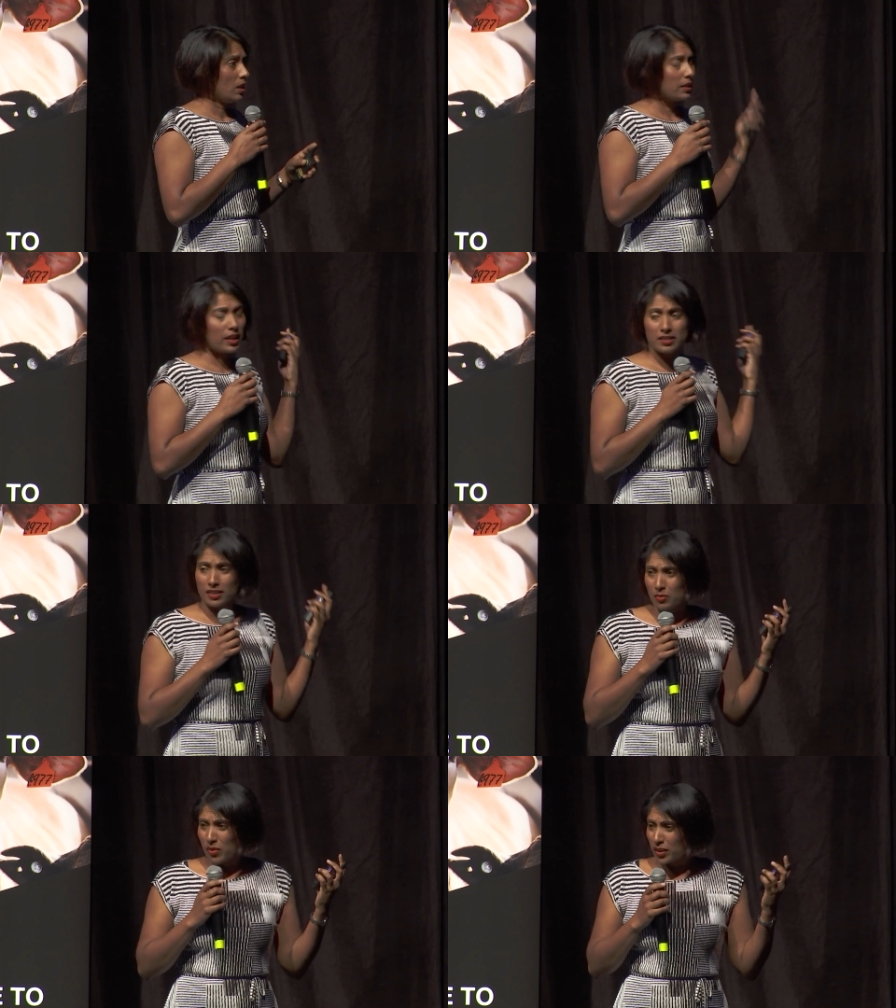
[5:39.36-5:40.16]

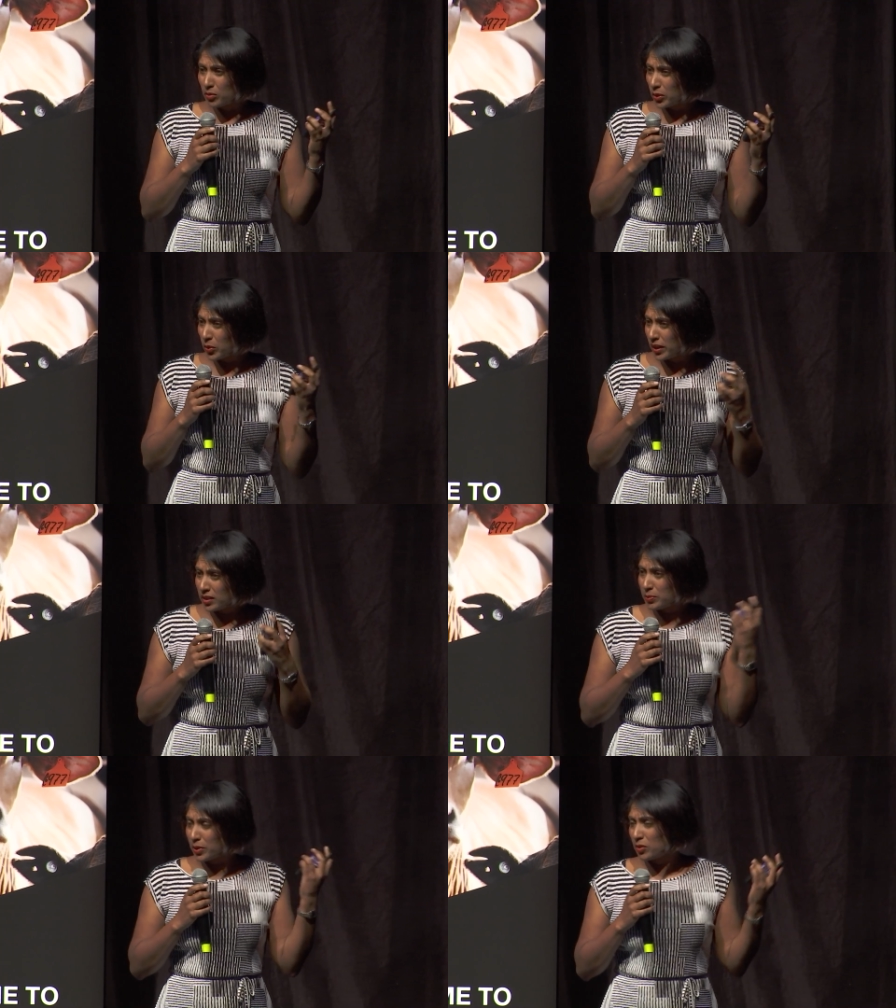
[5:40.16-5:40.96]
Yesterday, Michael McQueen
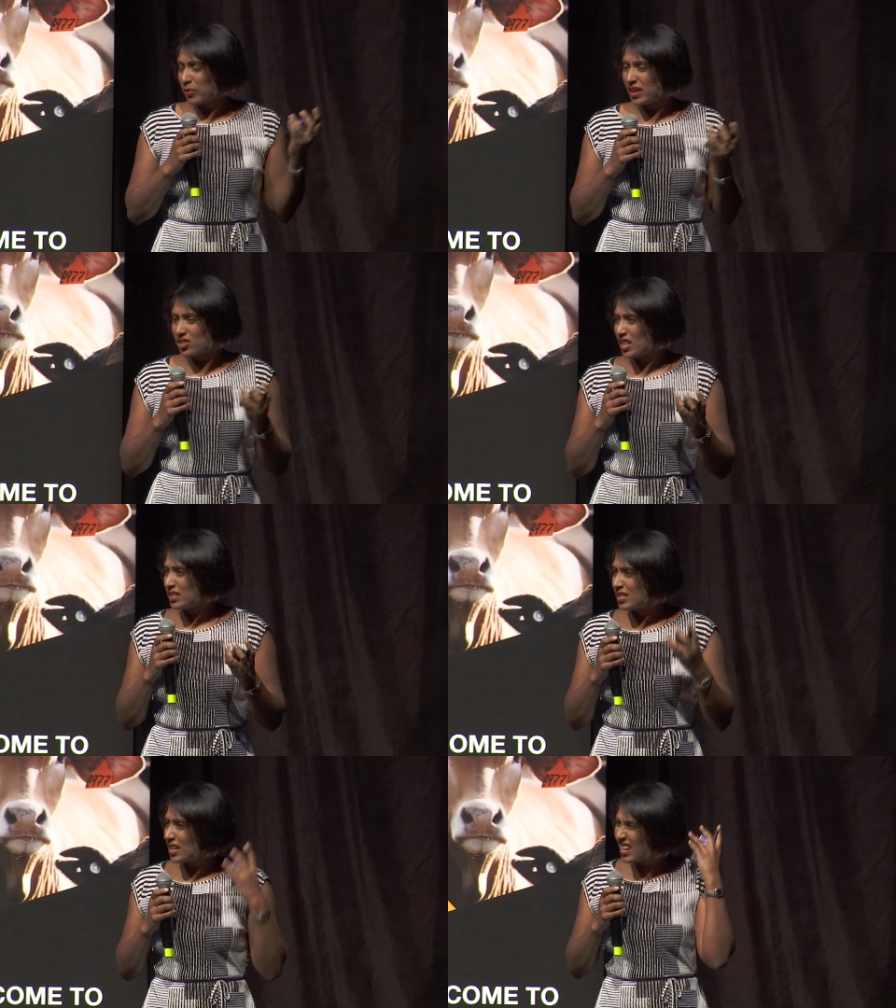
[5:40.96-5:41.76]
spoke about
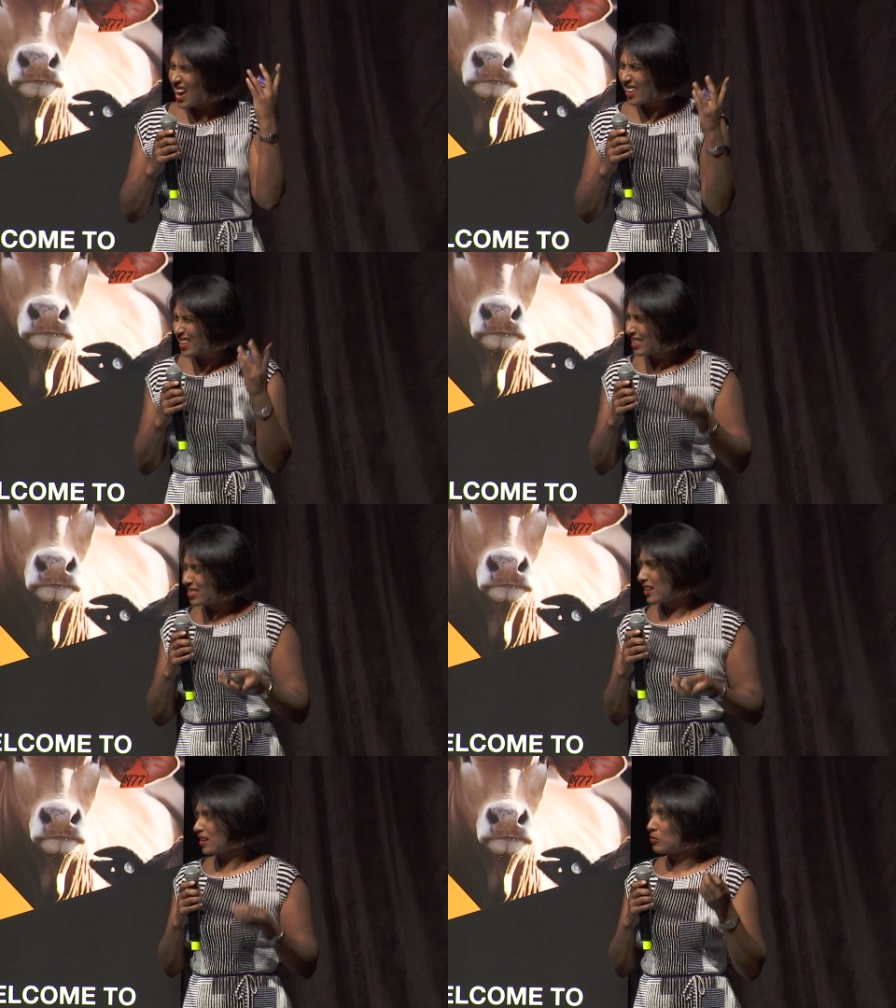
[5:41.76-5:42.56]
Gen Z and how they
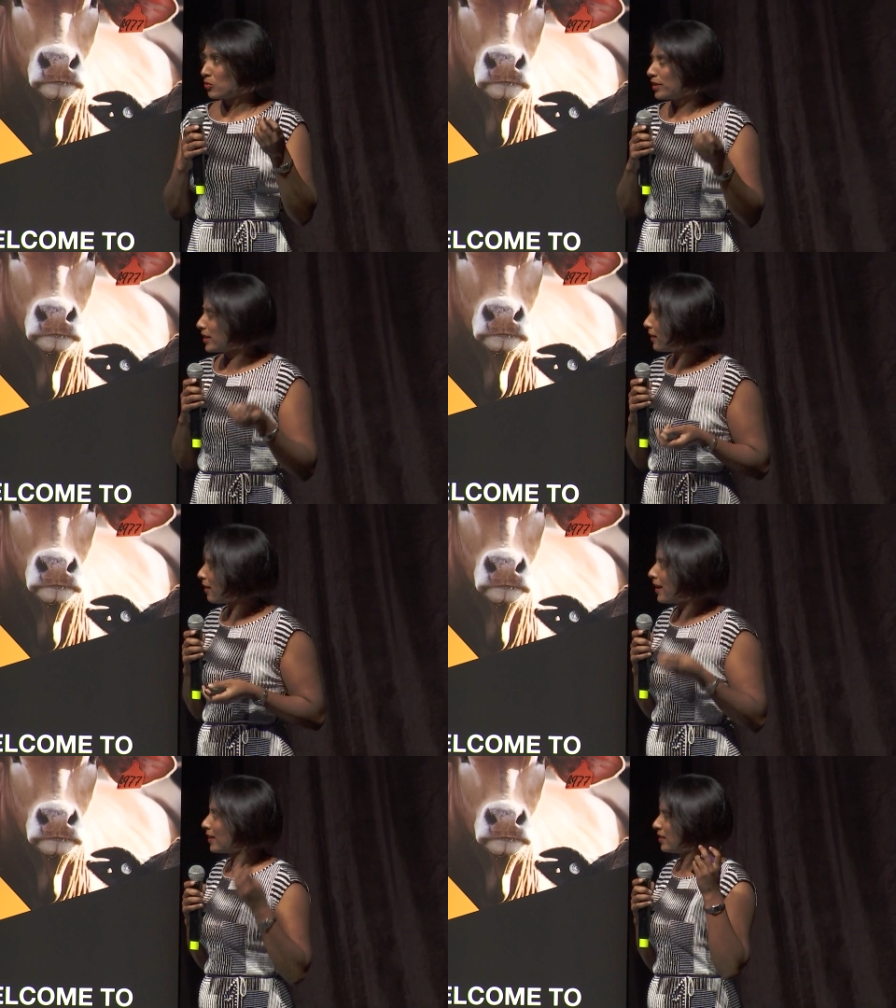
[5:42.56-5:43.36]
think and what they
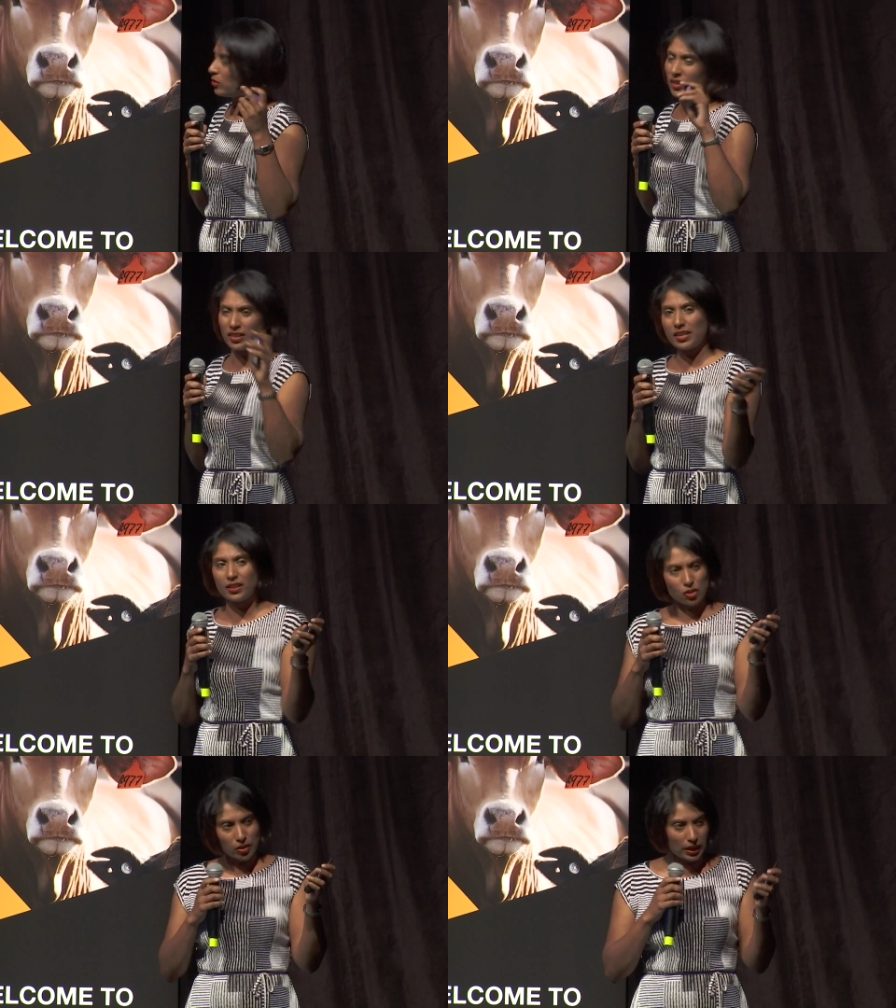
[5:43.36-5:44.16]
like and all their
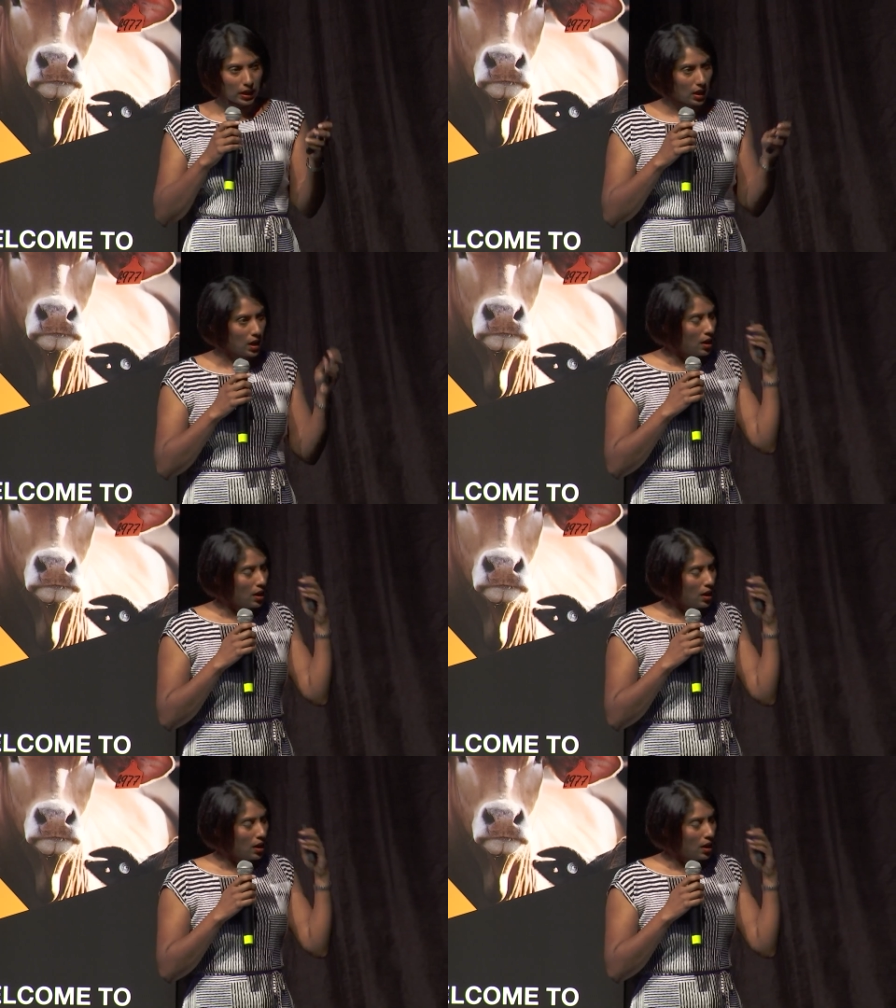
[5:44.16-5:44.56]
TikToking.